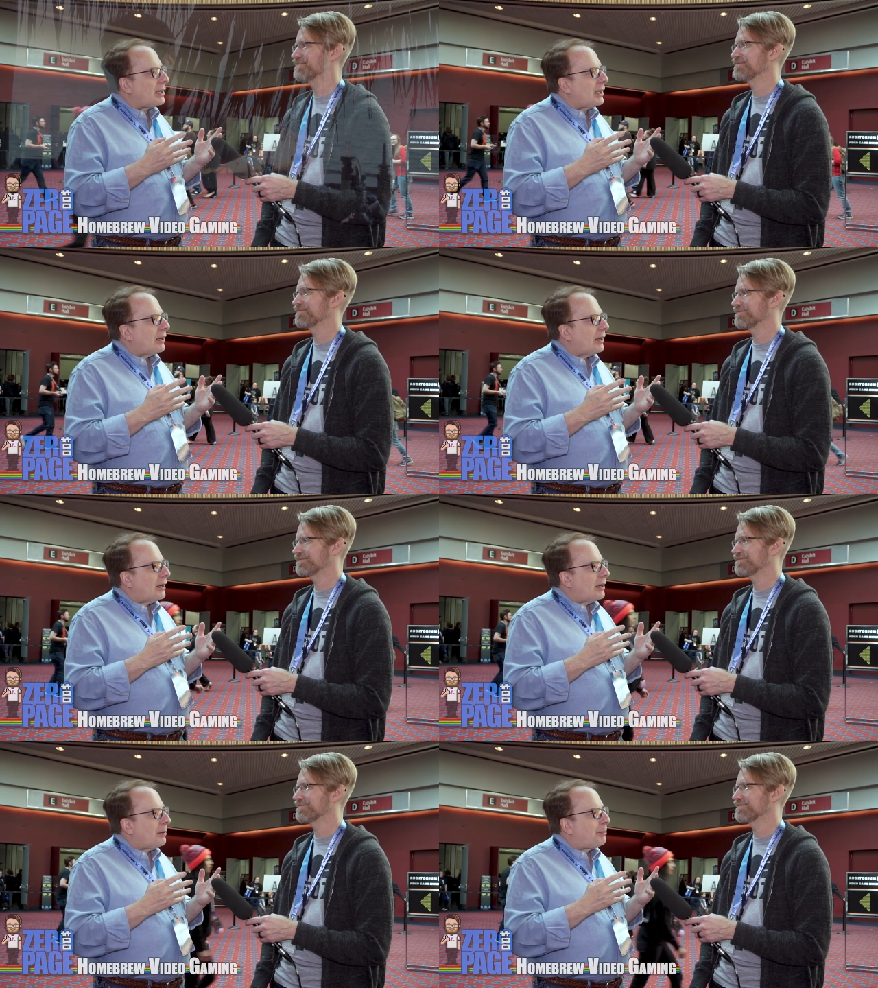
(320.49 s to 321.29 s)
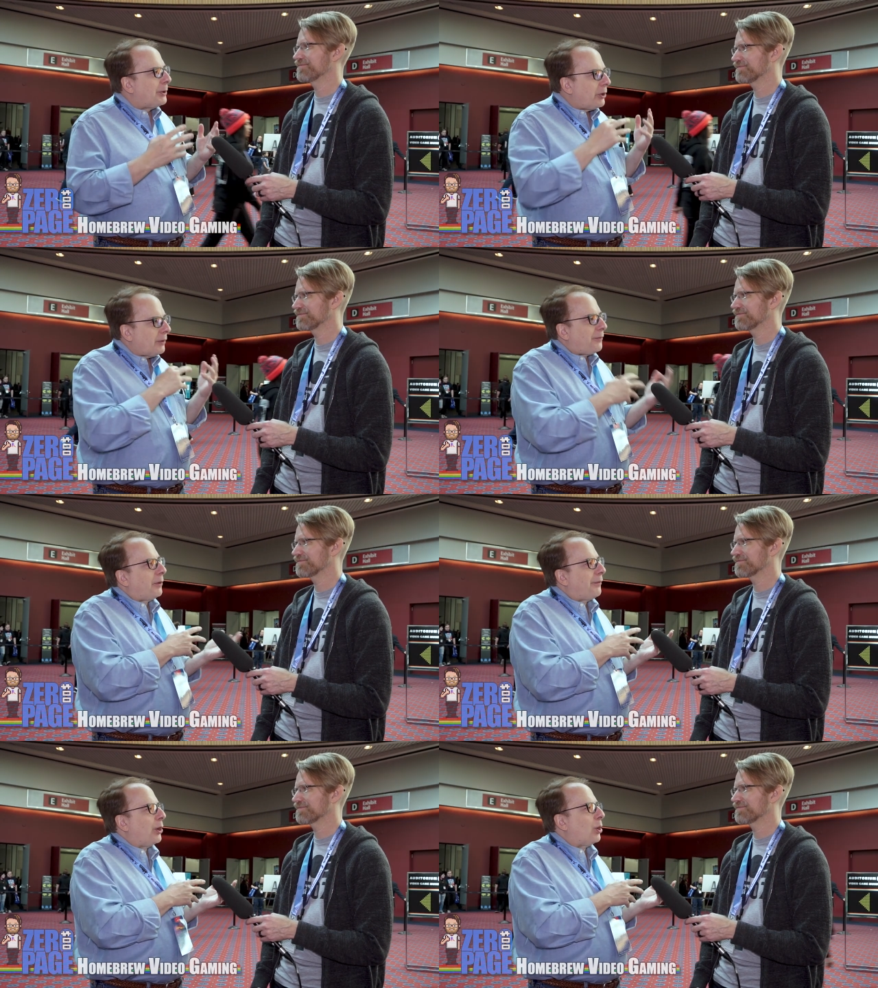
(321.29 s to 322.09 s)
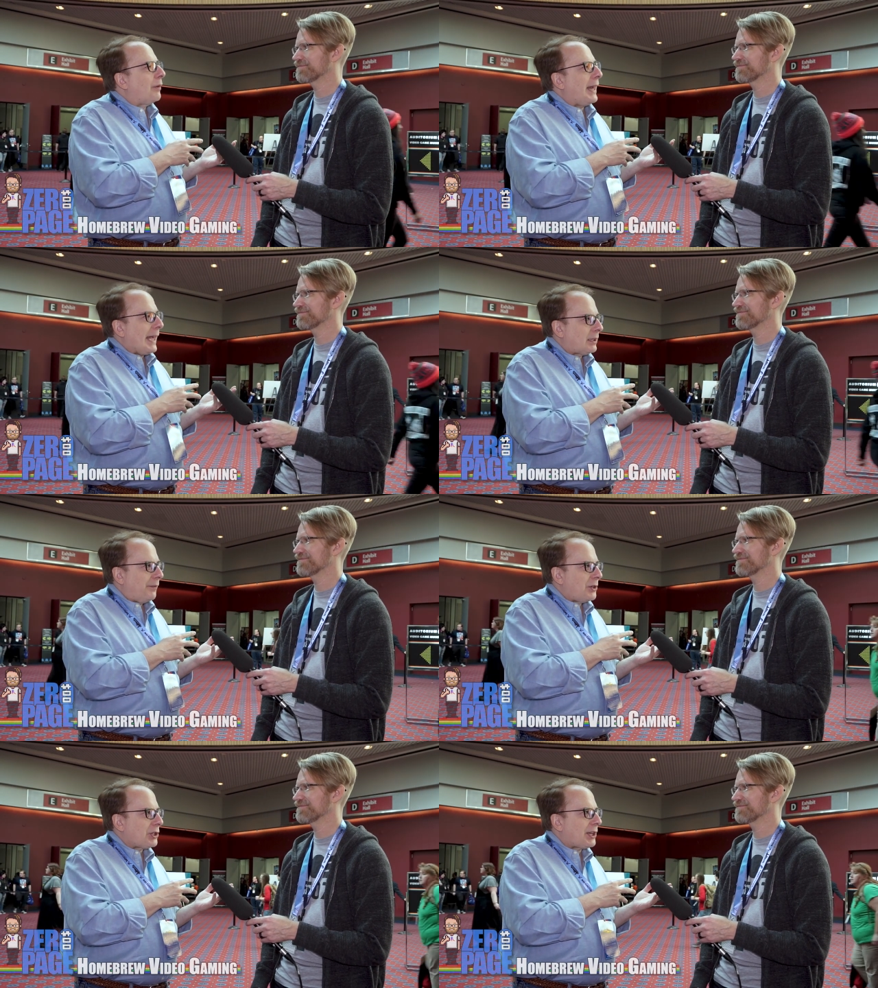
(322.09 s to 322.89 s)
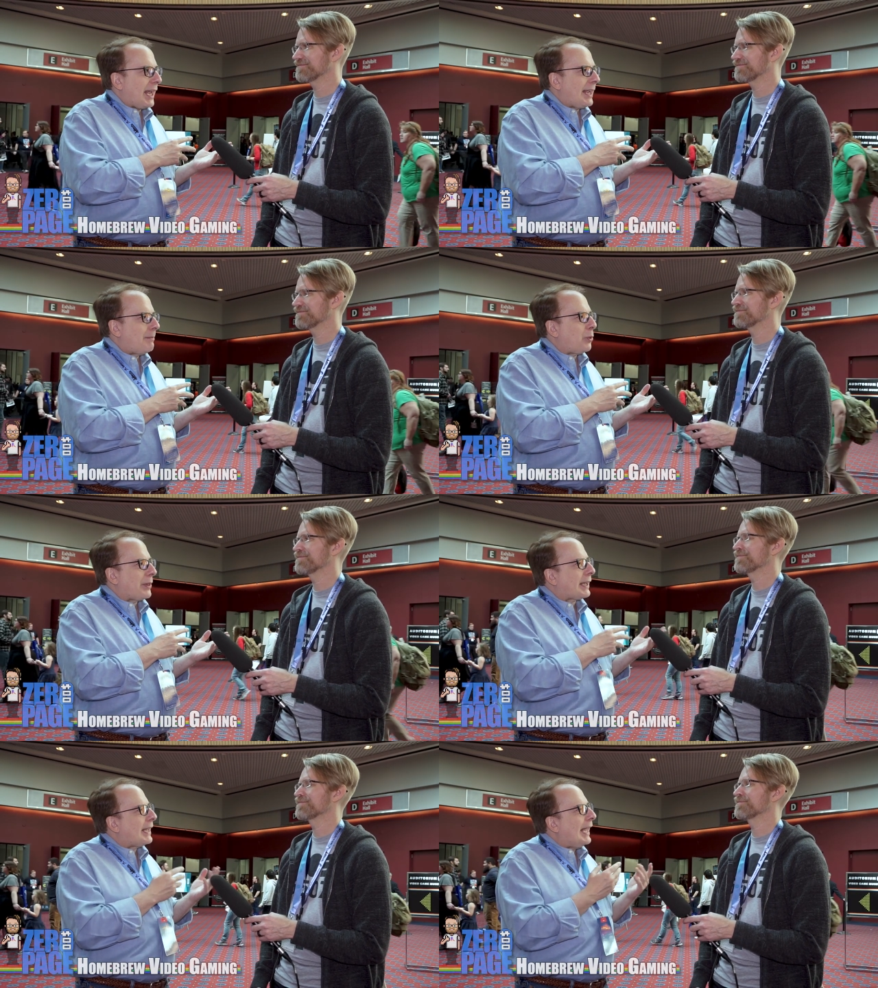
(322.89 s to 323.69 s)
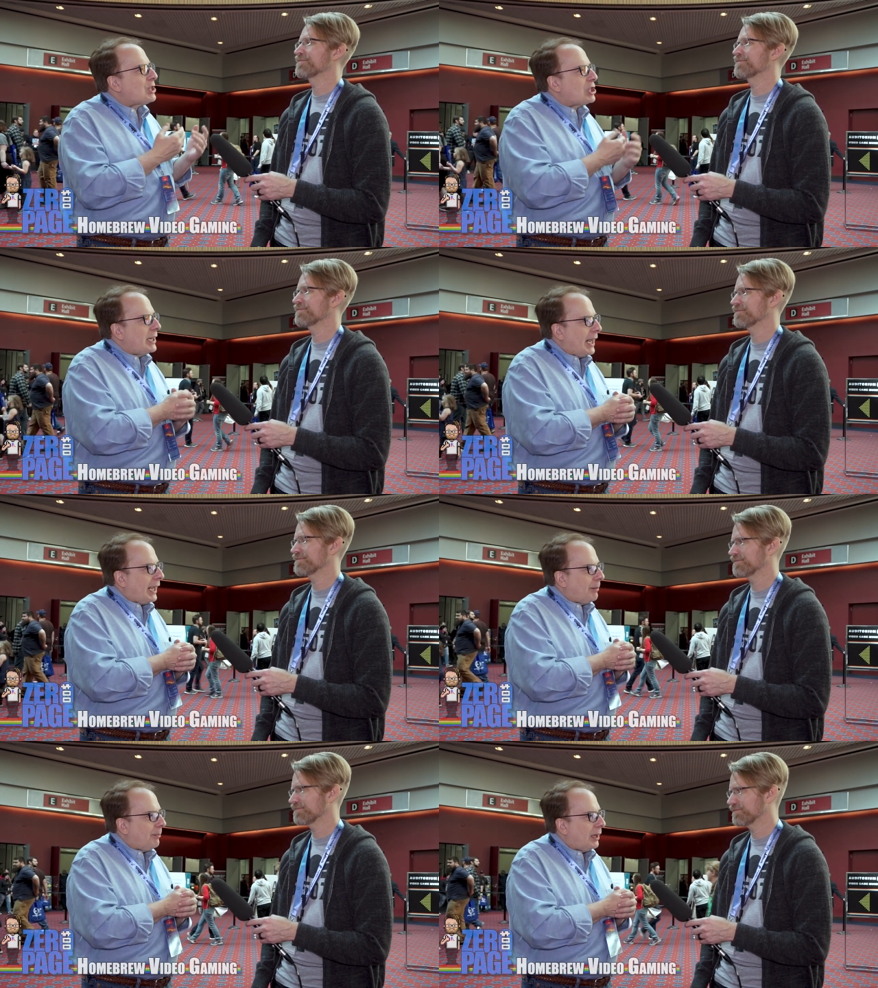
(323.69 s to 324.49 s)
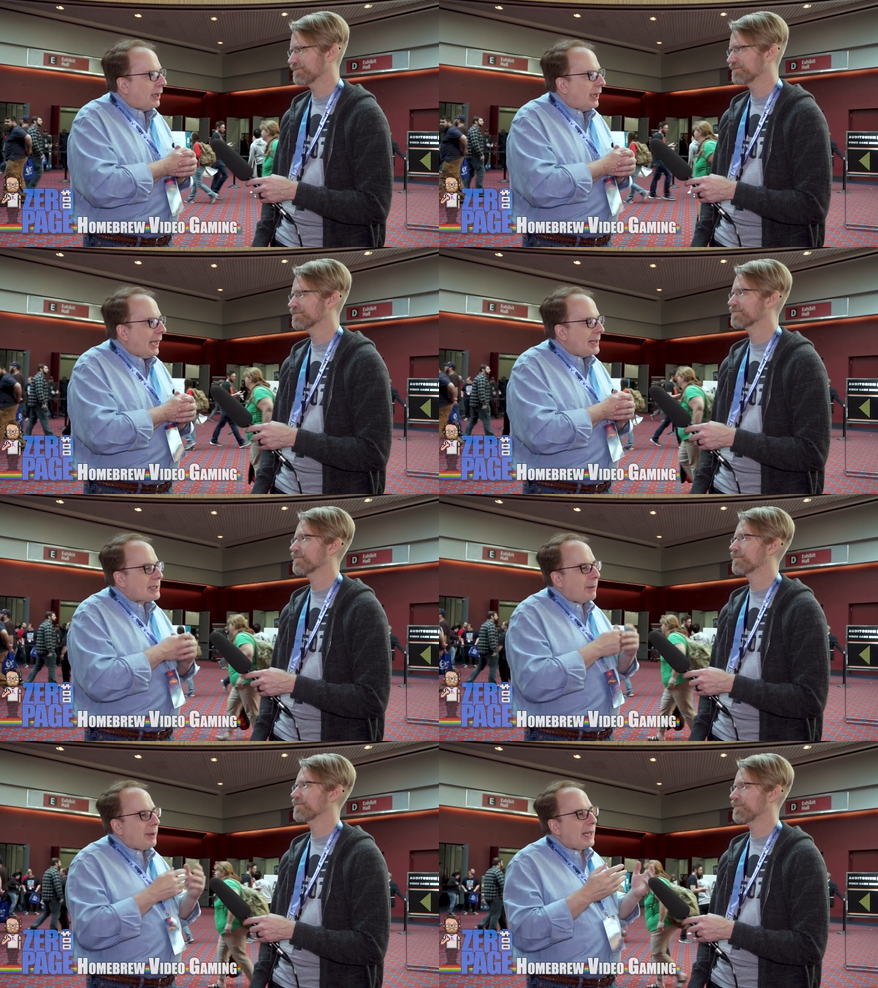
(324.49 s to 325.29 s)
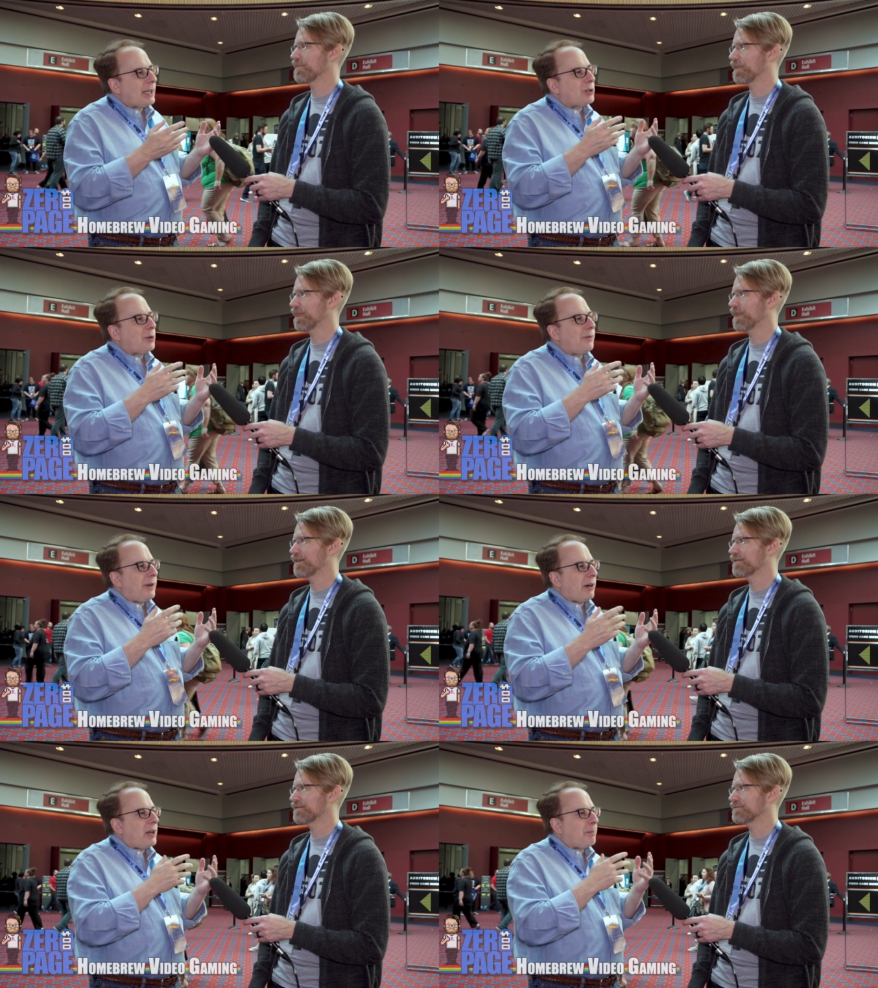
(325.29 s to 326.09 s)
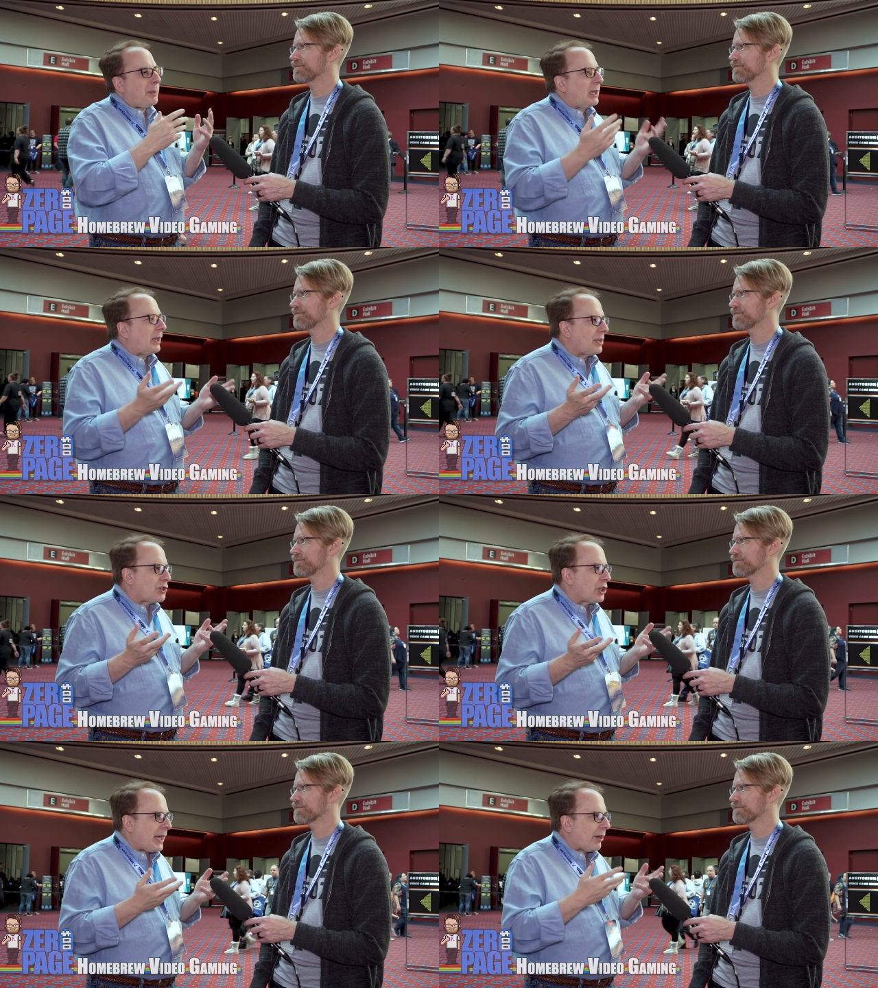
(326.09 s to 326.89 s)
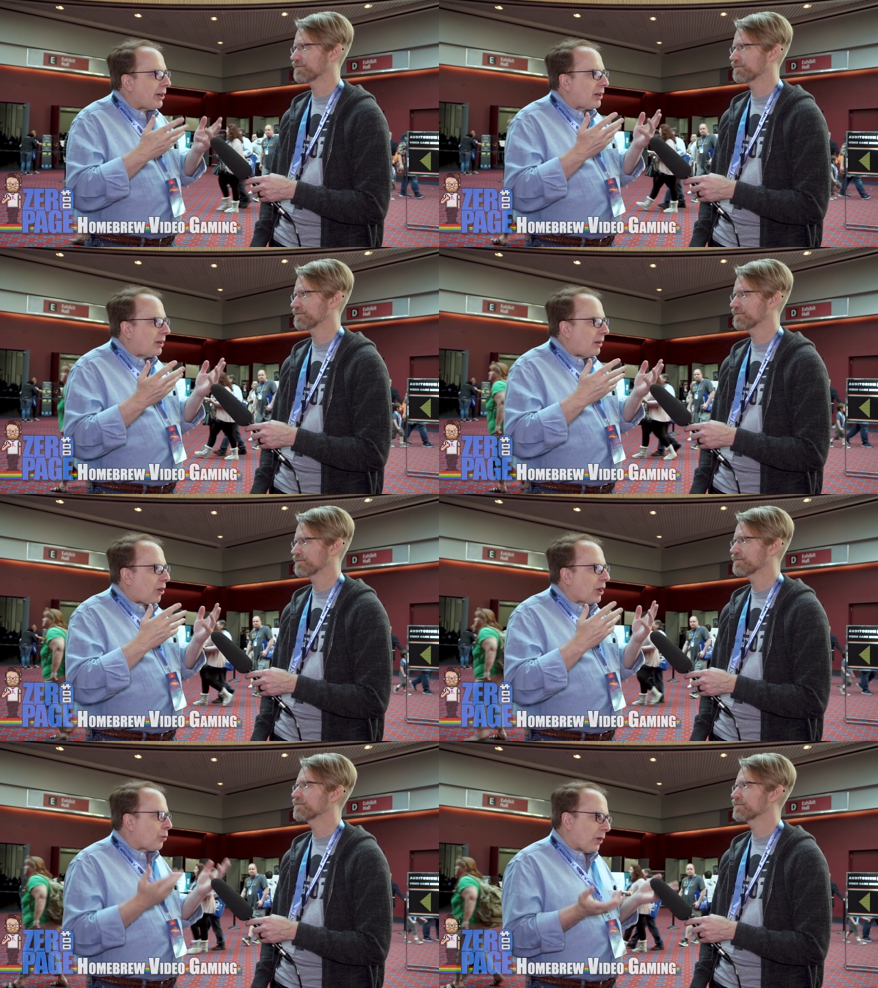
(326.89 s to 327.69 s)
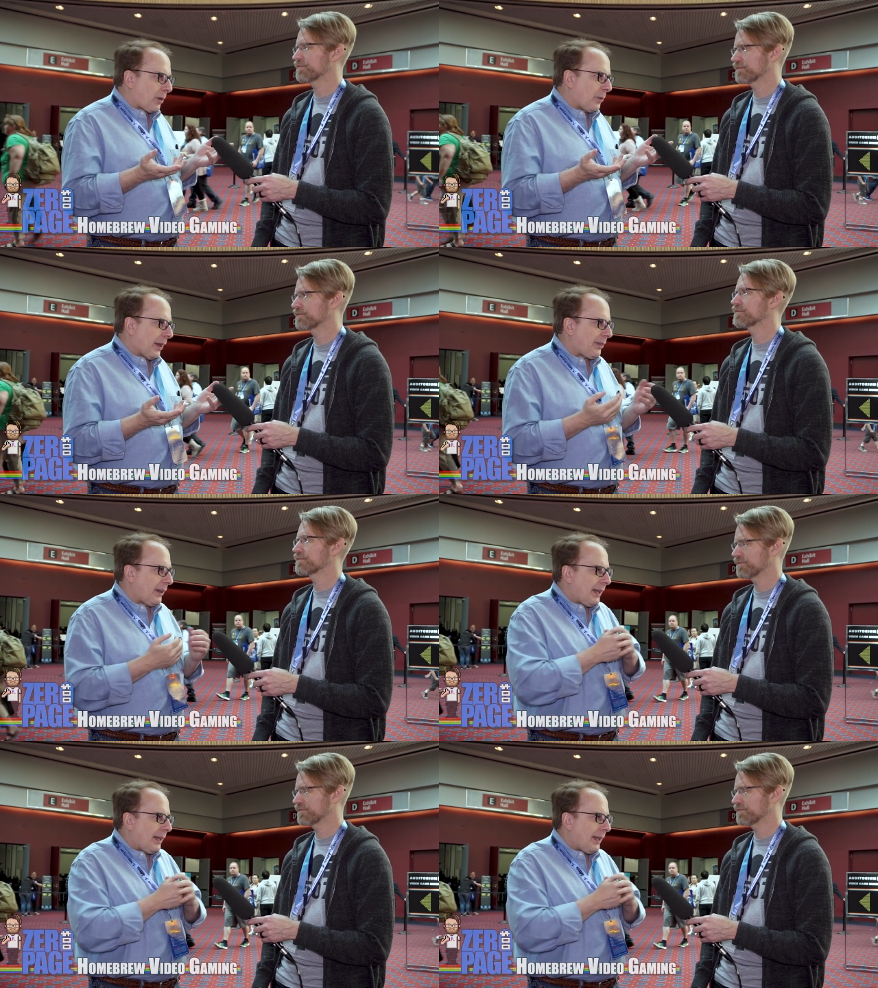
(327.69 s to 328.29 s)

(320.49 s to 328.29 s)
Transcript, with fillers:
Speaker 1: the beautiful view of an Activision game with a catchy name and something I could do very appealing generic artwork with?